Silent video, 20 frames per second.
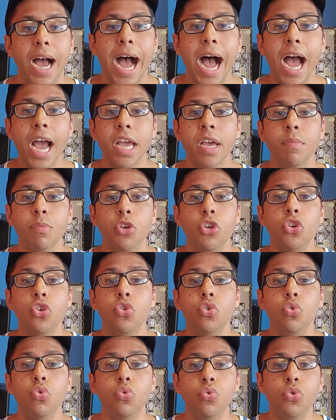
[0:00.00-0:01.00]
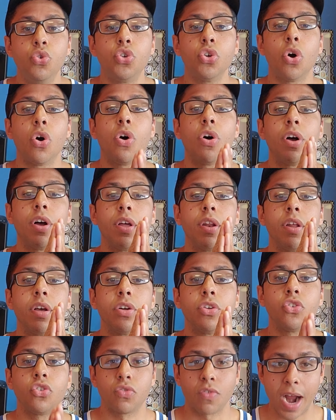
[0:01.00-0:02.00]
I am huge on
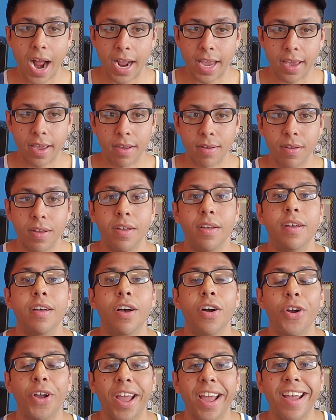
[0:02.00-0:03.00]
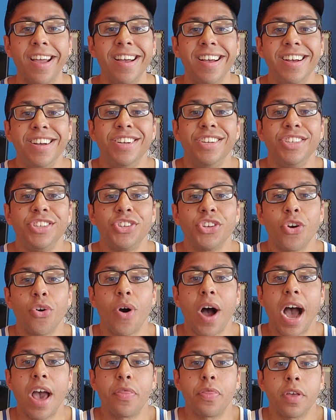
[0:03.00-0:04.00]
tracking. Okay, so
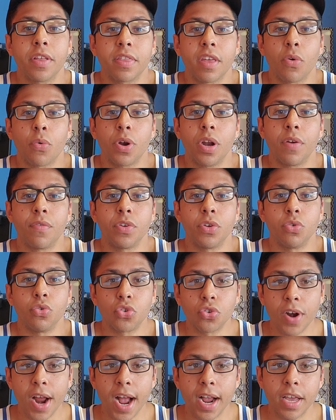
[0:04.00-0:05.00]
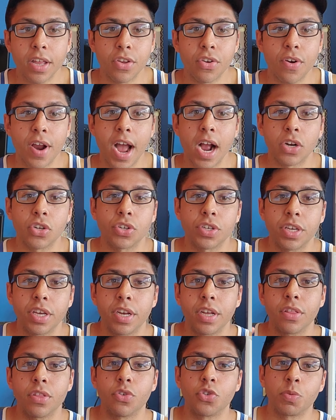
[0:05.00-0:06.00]
I think that whenever you track and you're actually
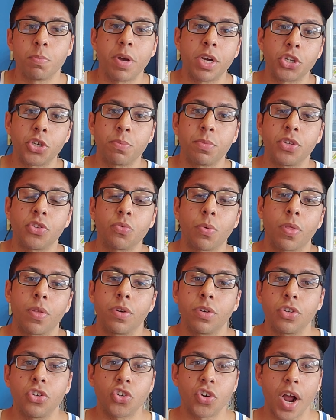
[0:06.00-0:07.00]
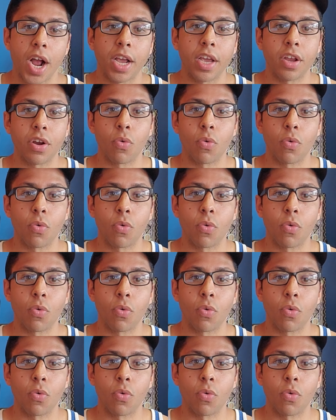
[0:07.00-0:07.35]
getting those measurements, whether it's tracking